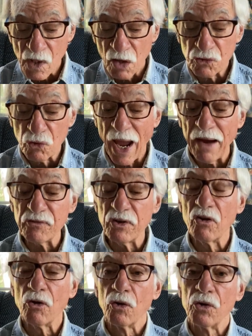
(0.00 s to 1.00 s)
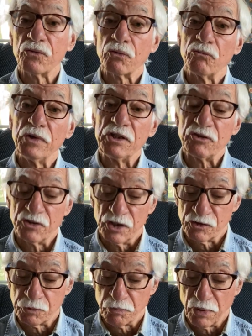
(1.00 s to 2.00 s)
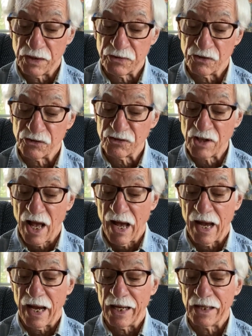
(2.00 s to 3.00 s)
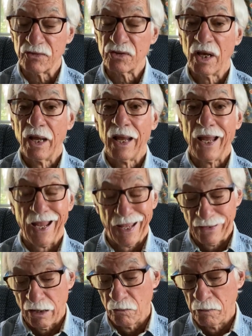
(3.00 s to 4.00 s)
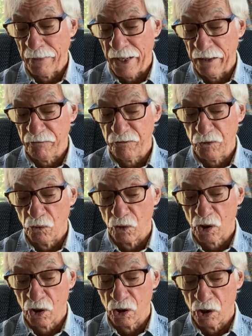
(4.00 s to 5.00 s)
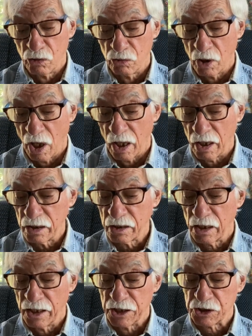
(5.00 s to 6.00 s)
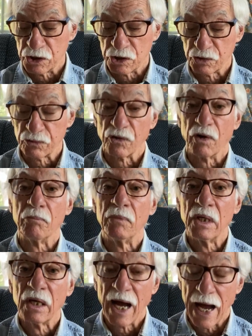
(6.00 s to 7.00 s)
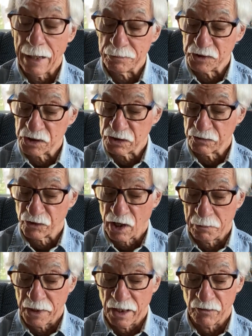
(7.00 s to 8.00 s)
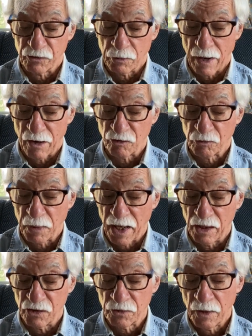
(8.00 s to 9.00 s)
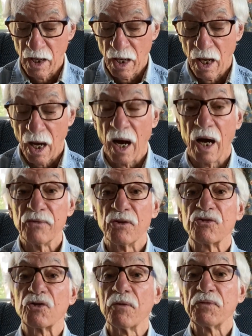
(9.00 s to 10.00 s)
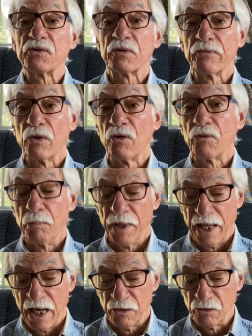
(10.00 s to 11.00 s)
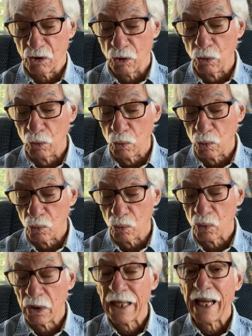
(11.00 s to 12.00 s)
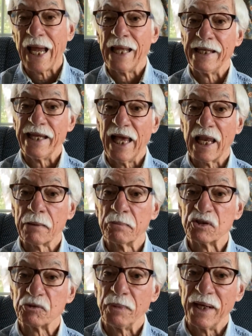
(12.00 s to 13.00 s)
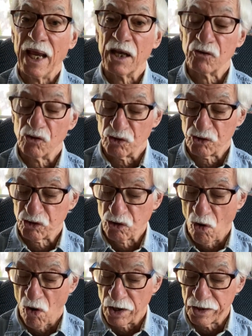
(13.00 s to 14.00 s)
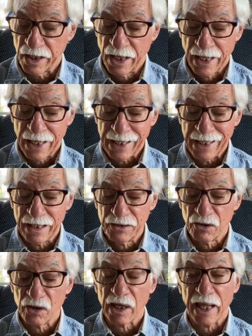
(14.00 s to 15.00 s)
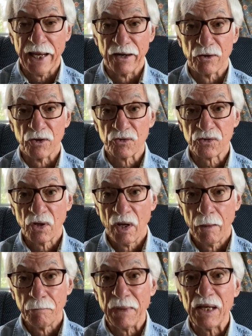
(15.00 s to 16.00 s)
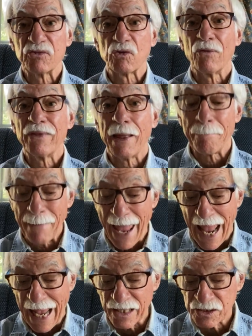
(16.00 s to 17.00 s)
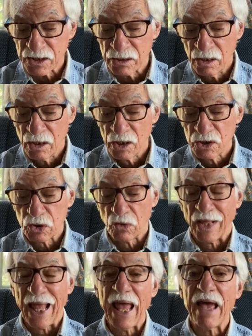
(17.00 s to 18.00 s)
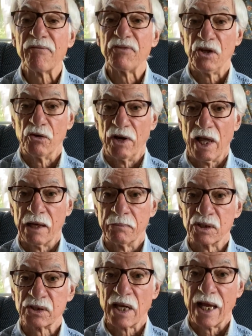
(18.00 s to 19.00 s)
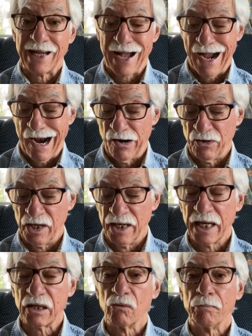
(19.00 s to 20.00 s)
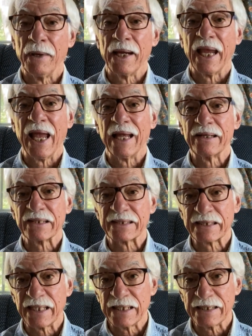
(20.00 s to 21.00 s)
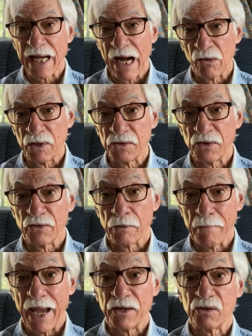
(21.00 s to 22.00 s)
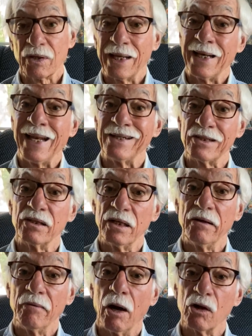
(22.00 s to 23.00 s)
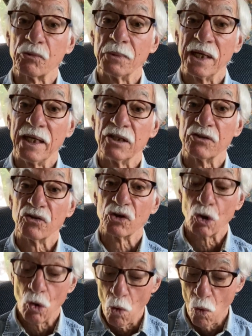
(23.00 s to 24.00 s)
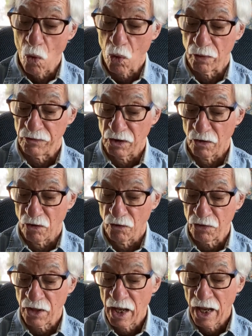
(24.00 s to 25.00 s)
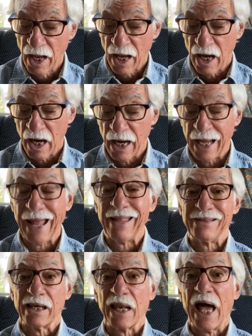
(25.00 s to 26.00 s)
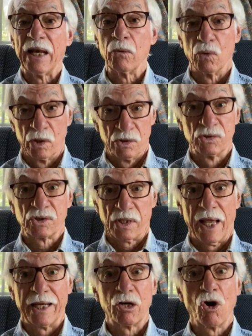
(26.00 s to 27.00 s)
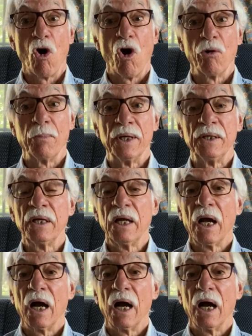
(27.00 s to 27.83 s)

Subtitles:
So after the Earth reached its present size, and there were many fewer collisions from objects coming in from outer space, the surface of Earth began to cool, and the elements began to sort into layers based on mass. So the heavier elements like iron and nickel began to sink down into the mantle and ultimately into the core of the Earth, and the lighter ones like carbon